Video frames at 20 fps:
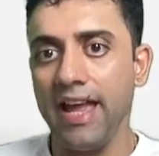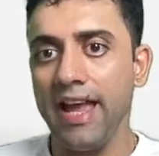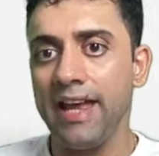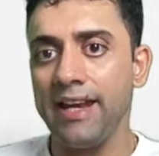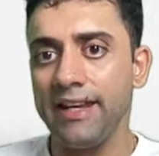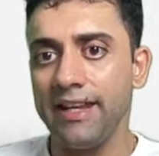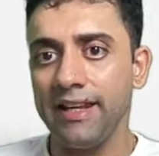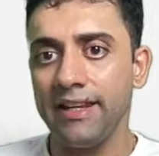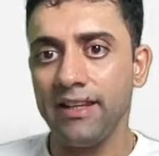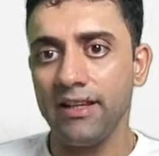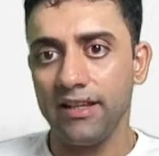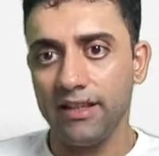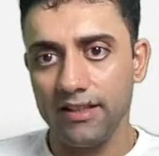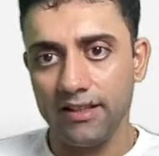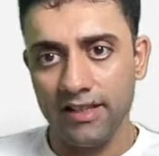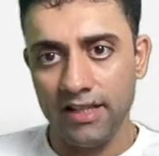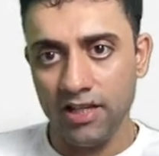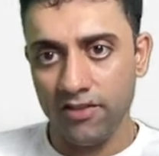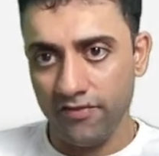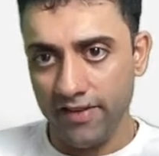
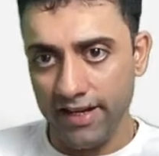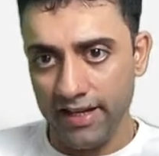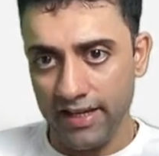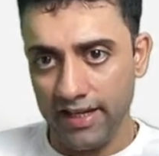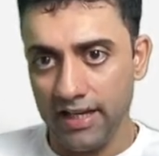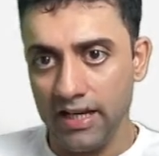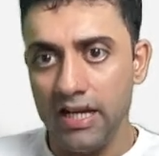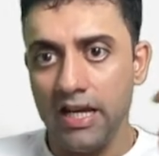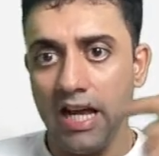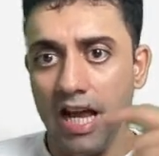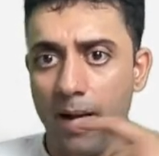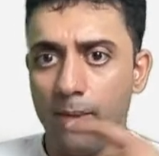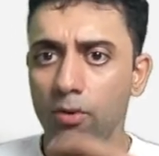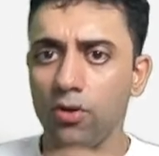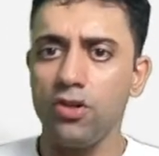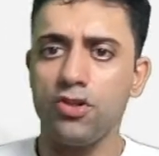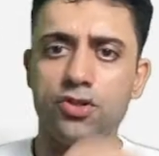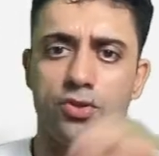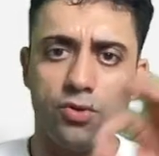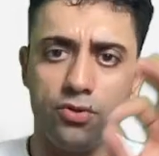I'm
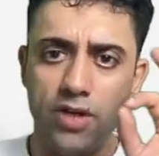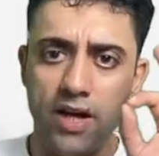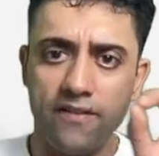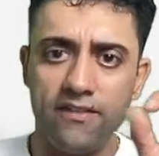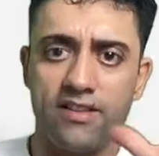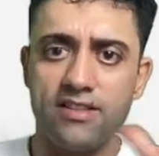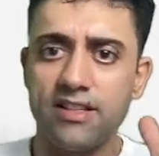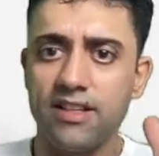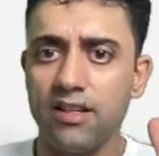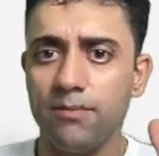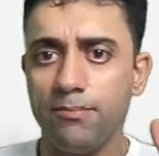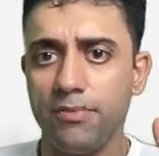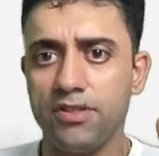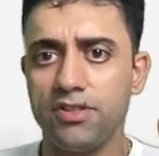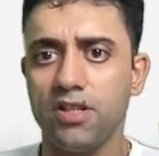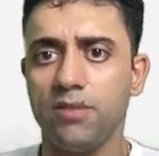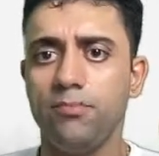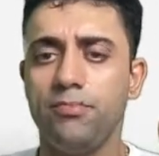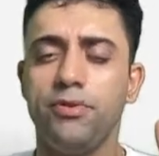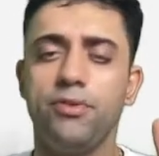going to show you every single
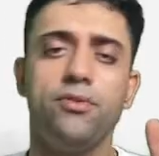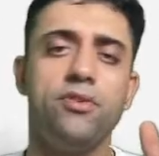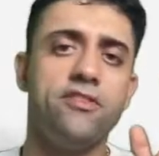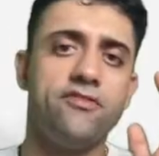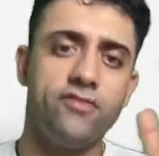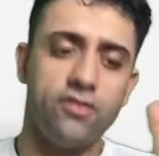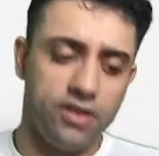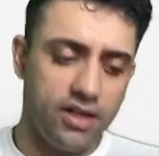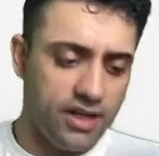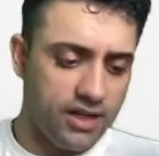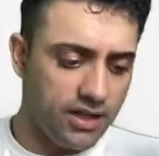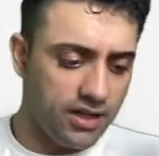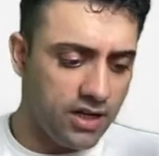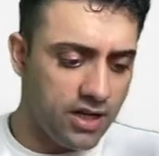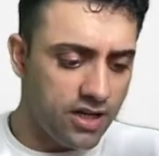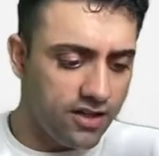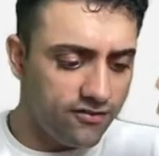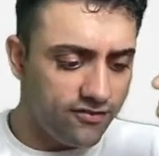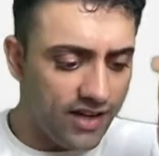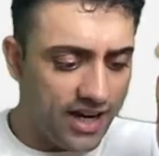picture beautifully.
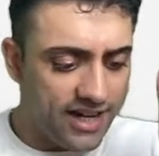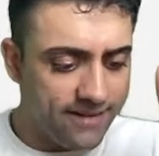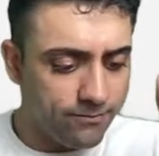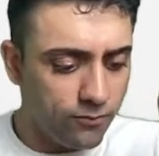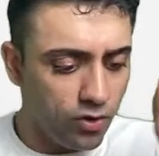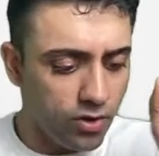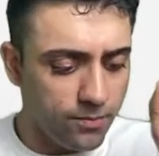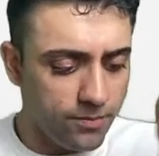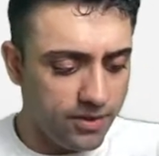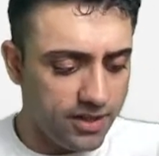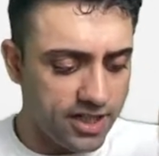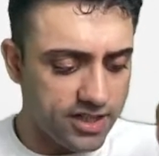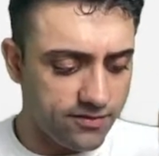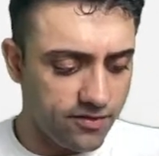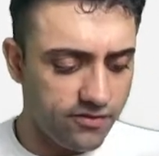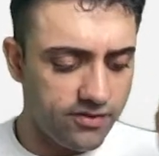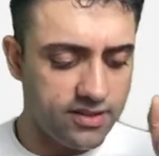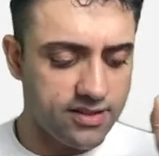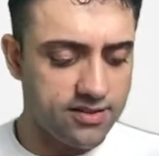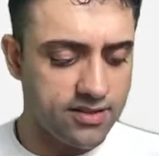5 more minutes
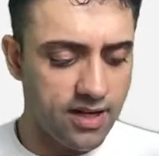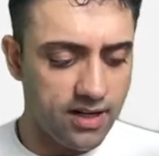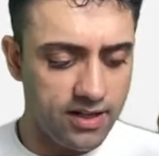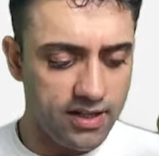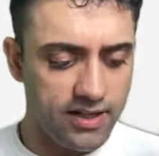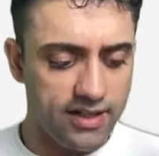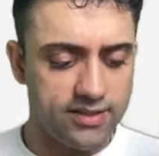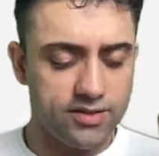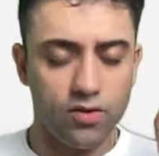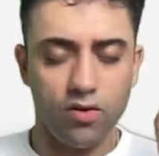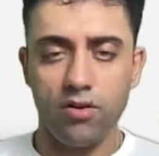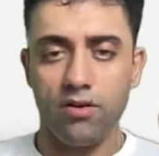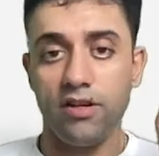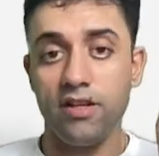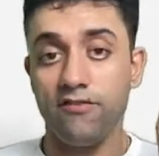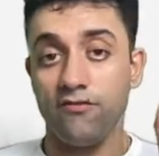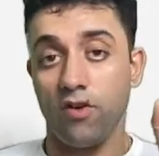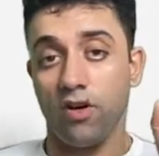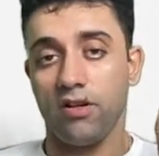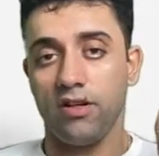we will study. It's
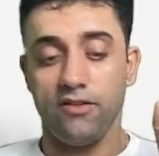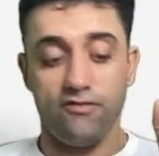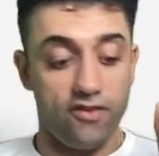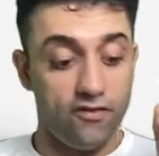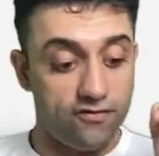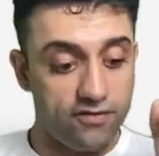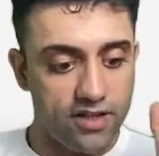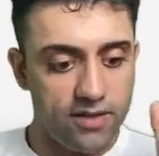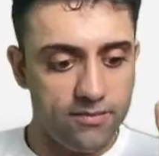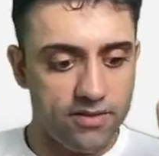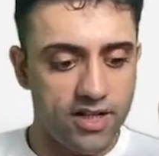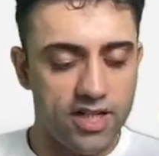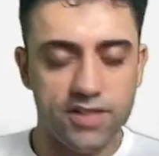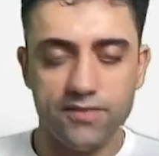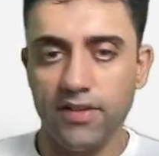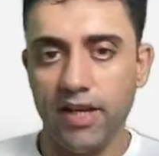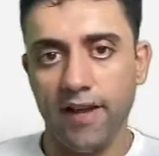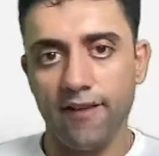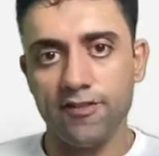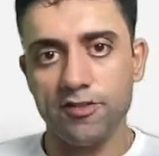already 50
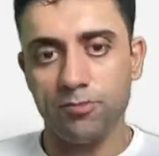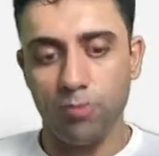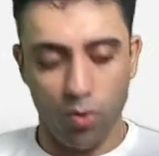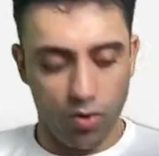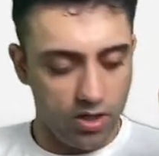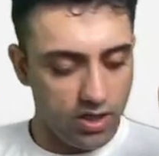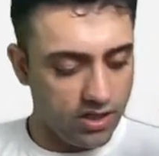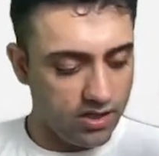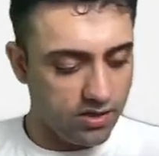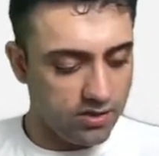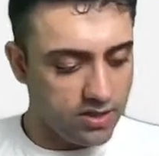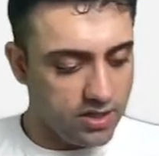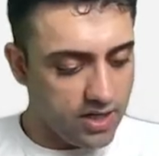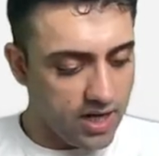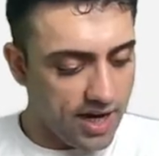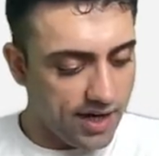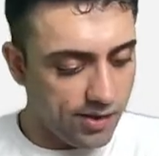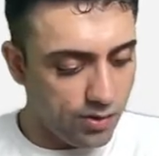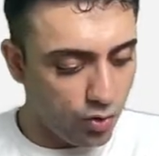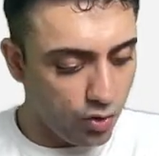minutes we have spoken
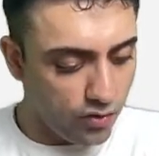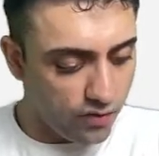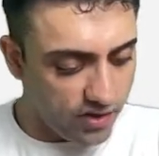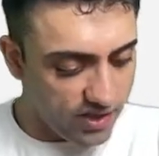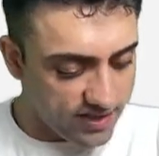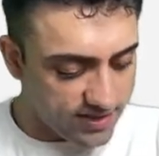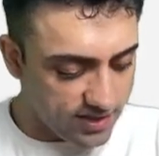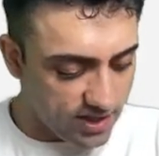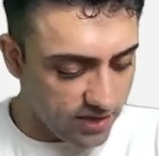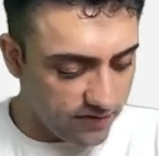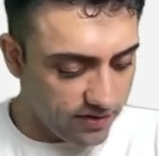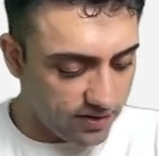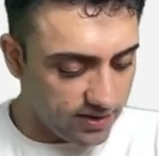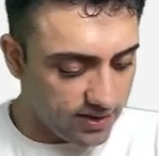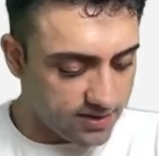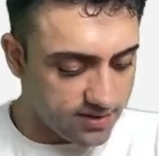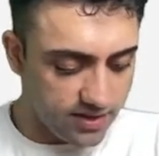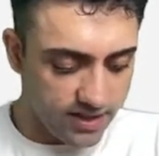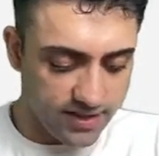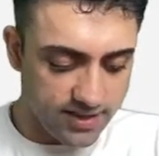and no one is leaving
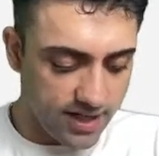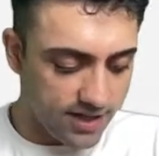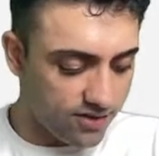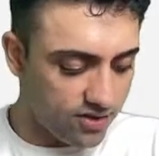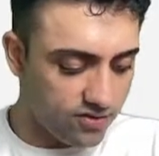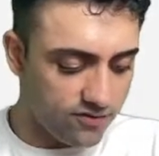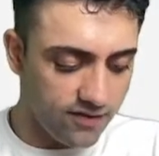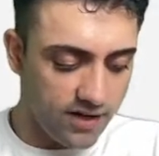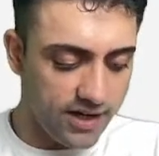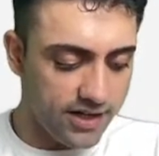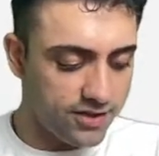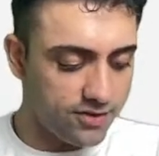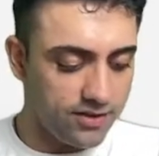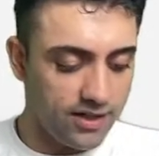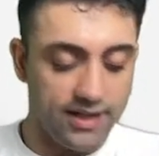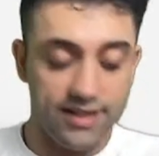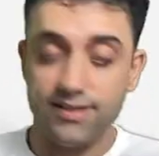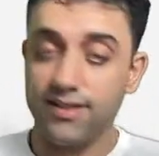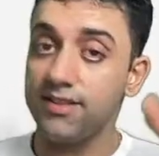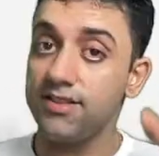the stage. I don't know why you
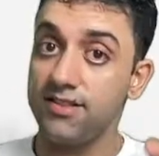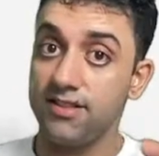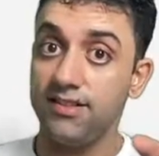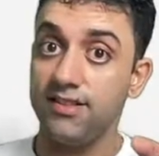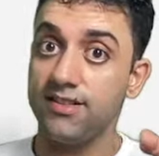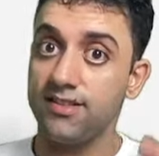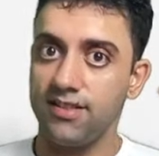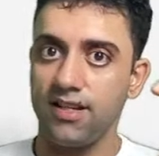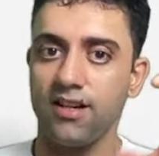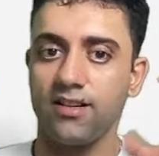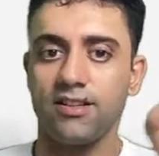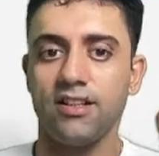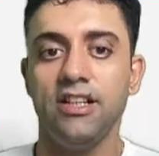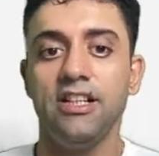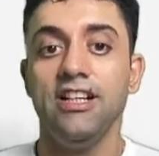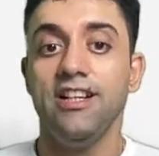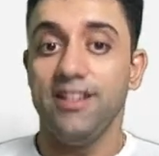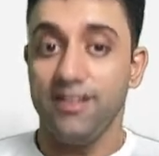guys are still stuck.